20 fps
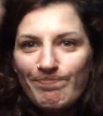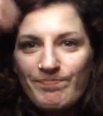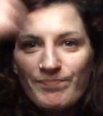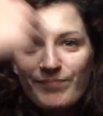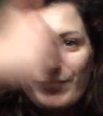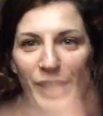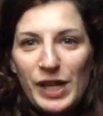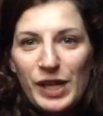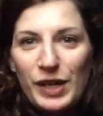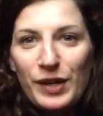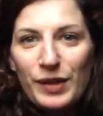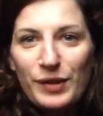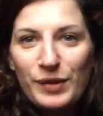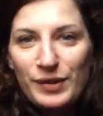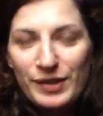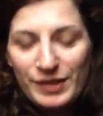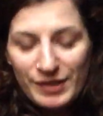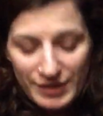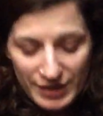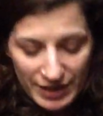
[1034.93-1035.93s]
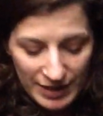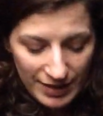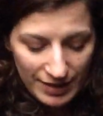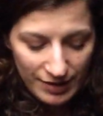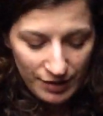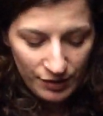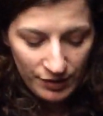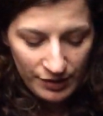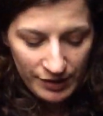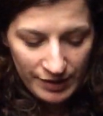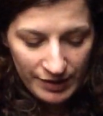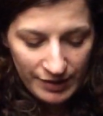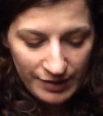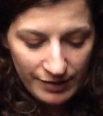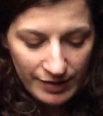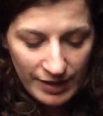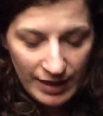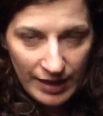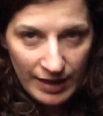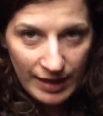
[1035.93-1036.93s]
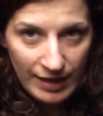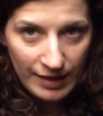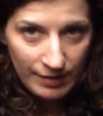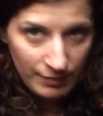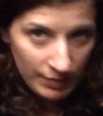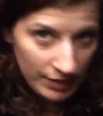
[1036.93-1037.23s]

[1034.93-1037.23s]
I just told her, okay,